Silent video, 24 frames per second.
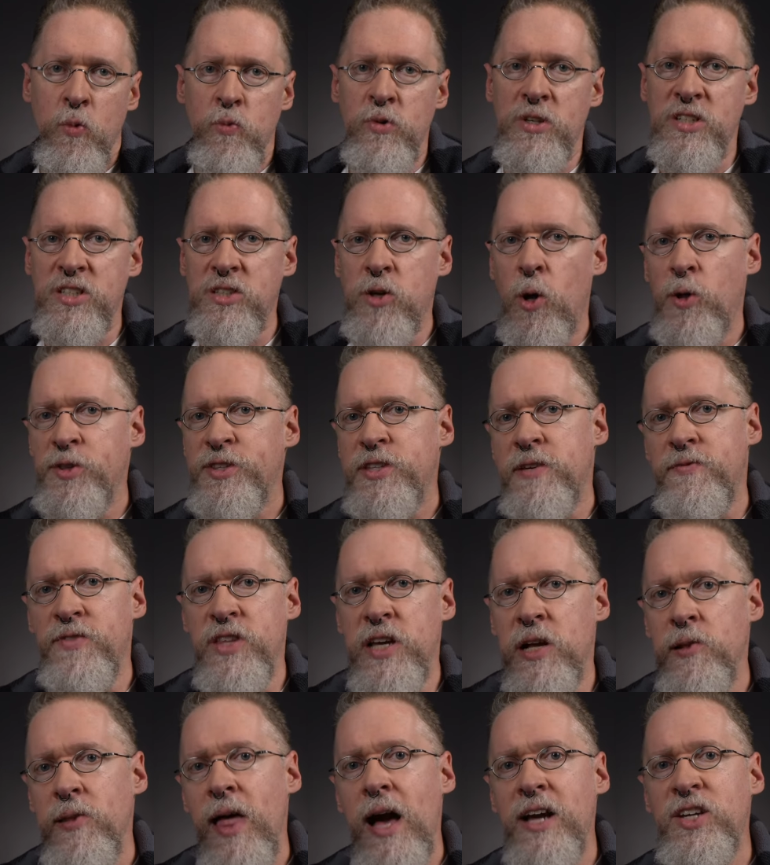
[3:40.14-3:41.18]
results of
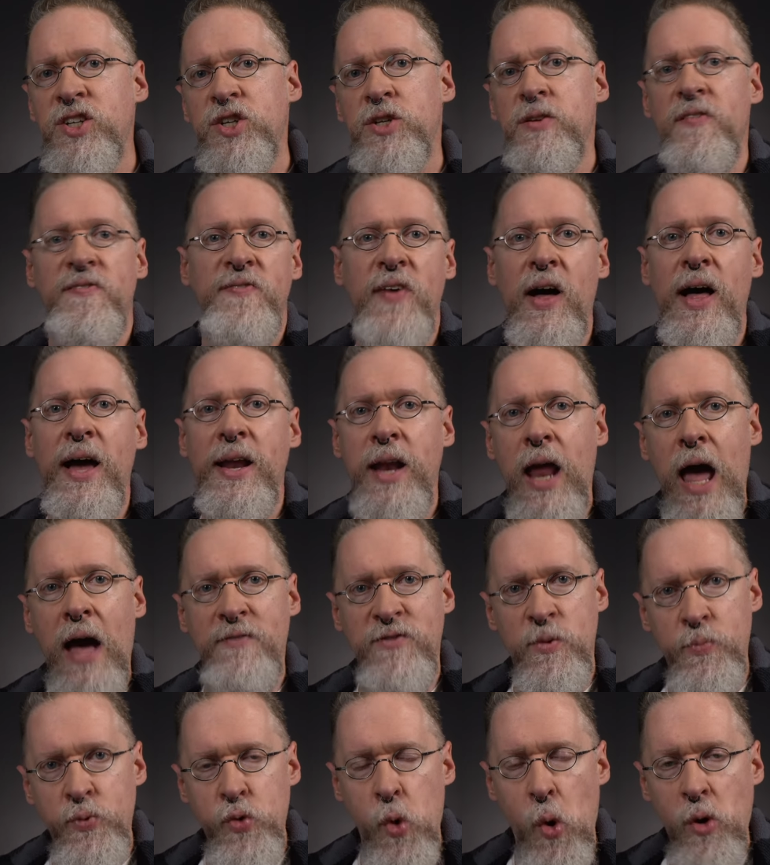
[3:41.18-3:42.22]
the election, fine,
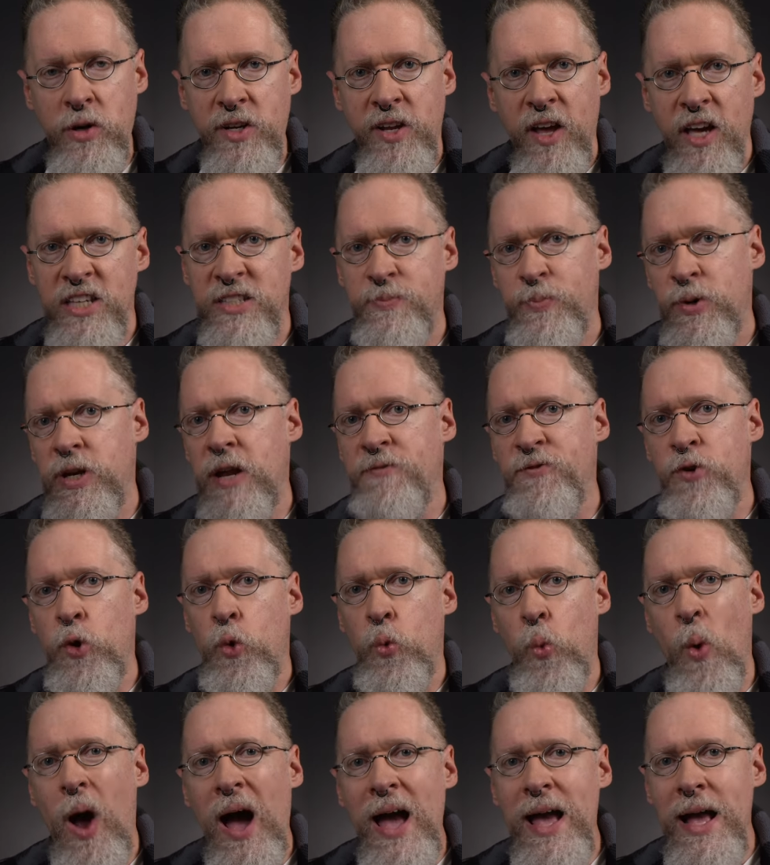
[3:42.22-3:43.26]
have a protest. But if
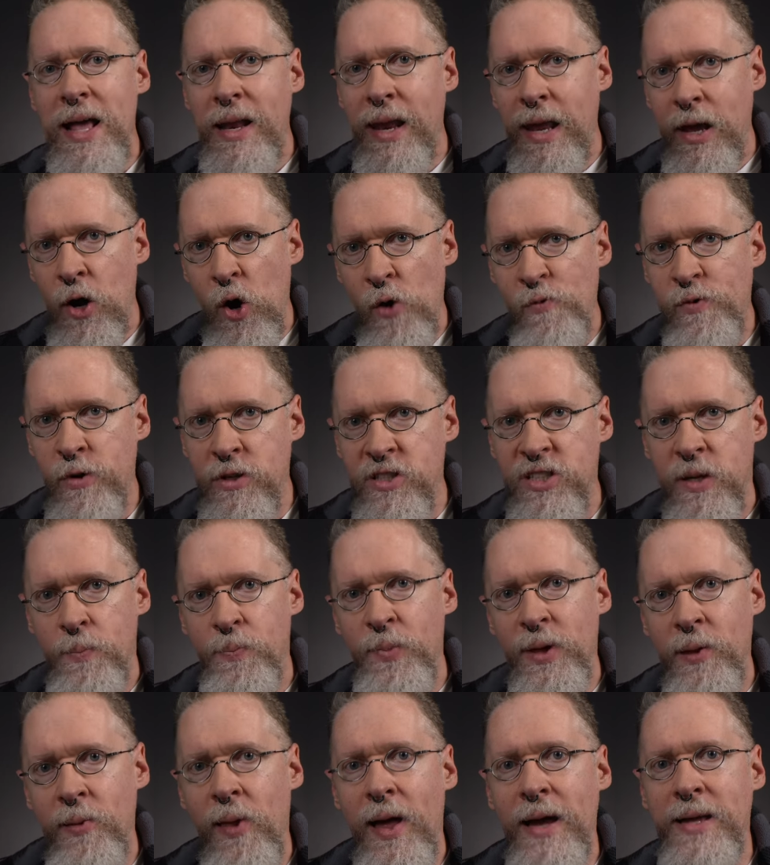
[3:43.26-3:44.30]
you're rioting over
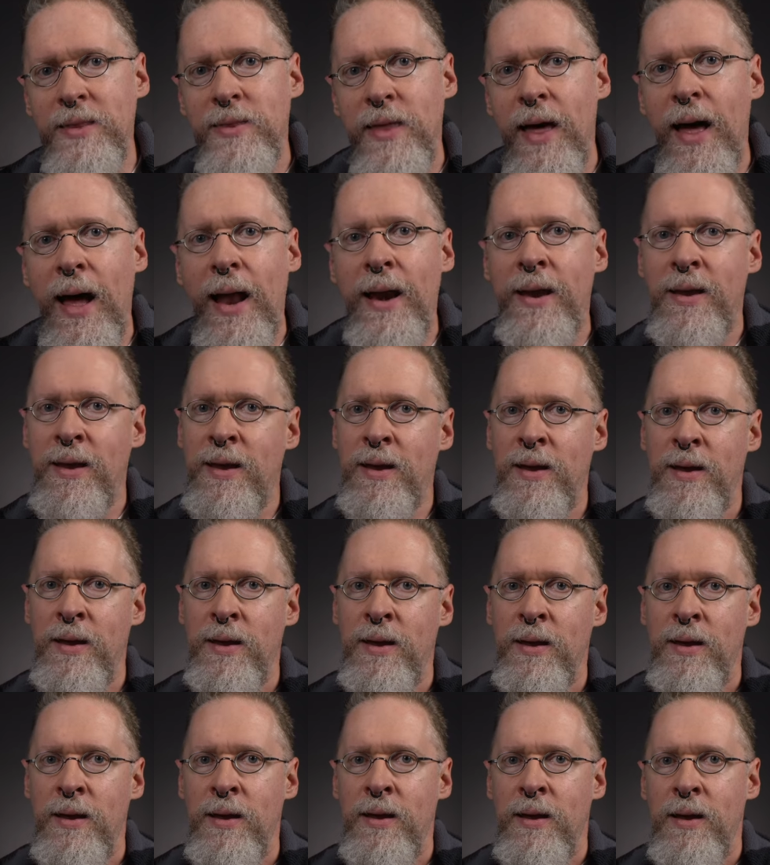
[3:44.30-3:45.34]
something like that,
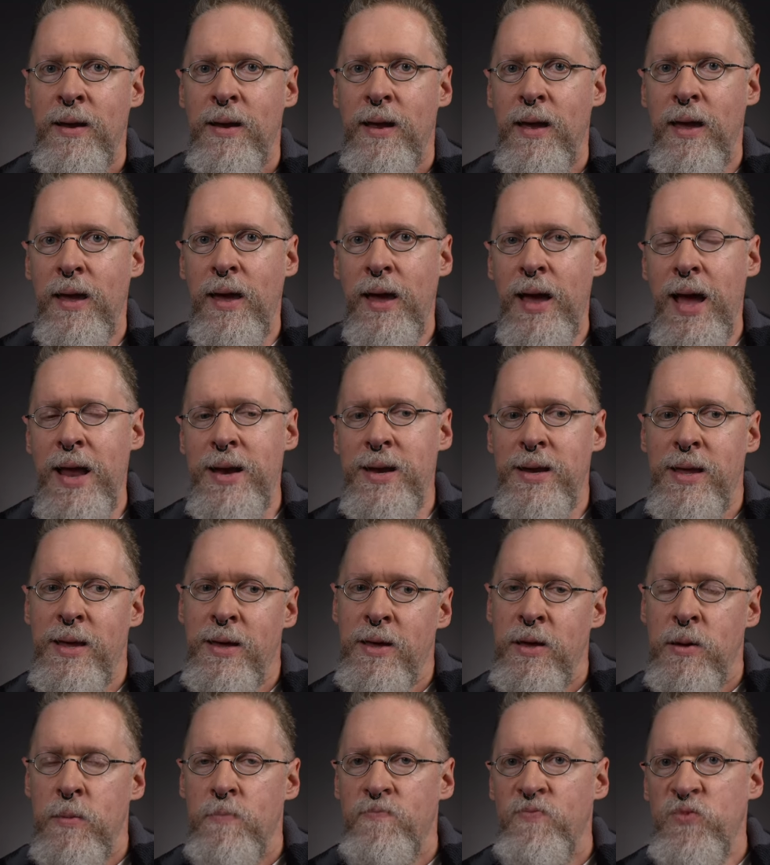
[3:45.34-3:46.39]
and
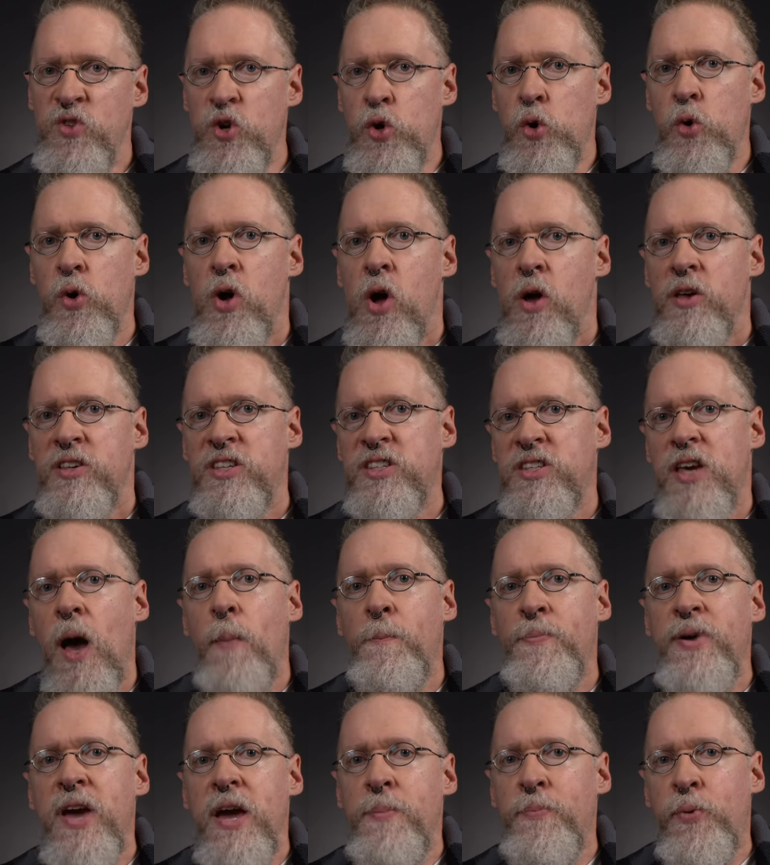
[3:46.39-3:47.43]
you're,
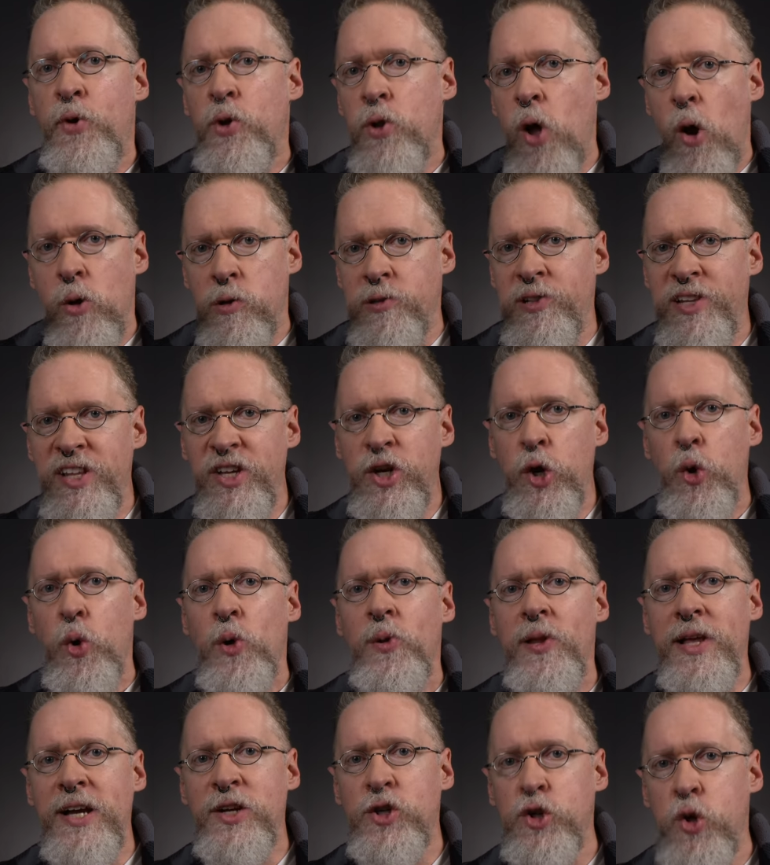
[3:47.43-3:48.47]
some people are
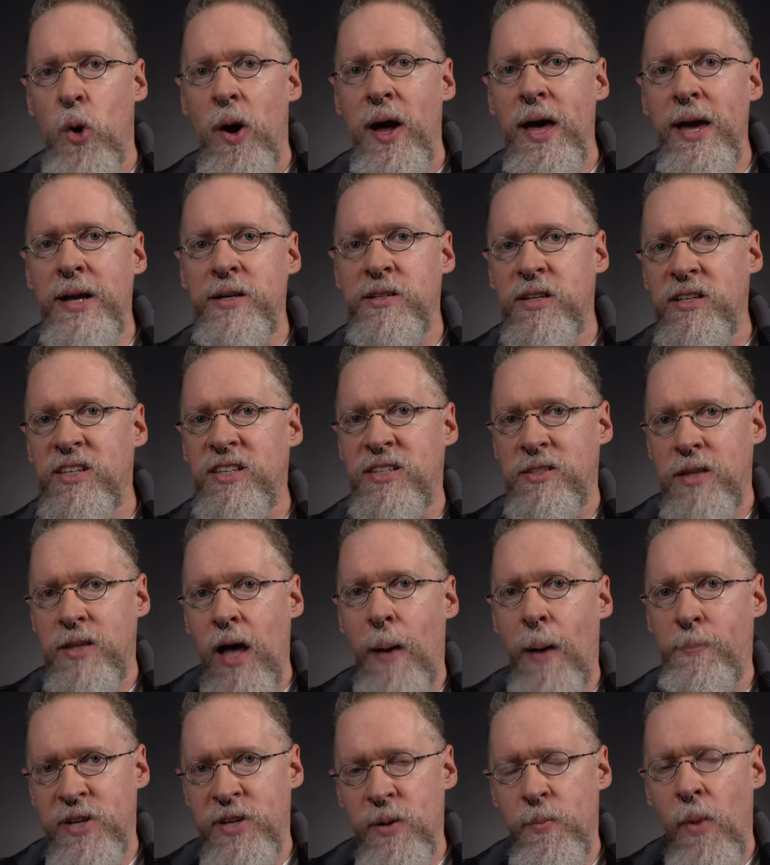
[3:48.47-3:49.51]
literally trying to
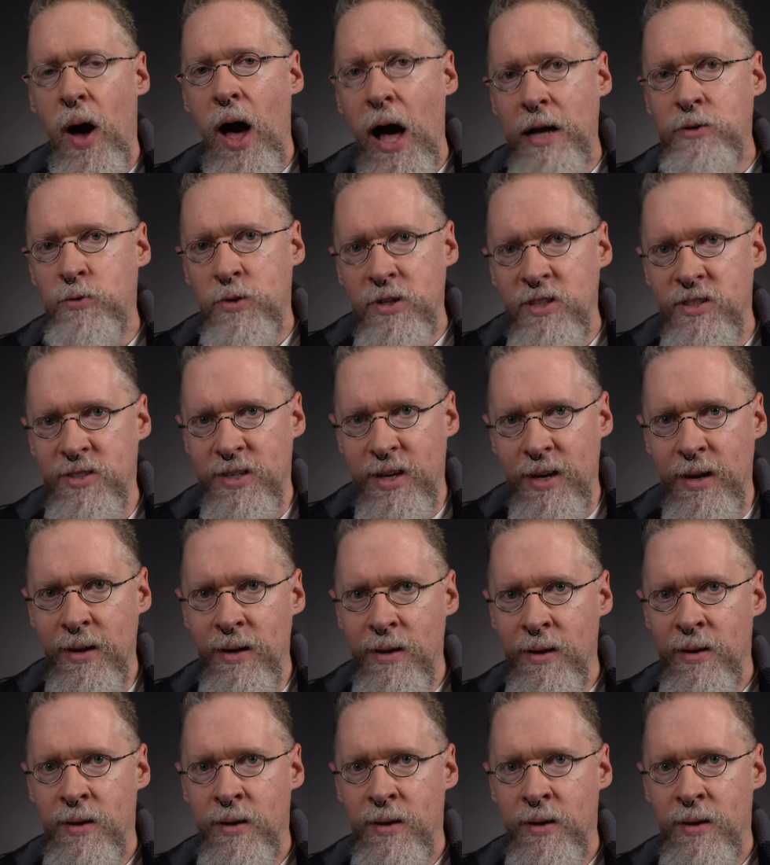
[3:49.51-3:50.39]
stop democracy,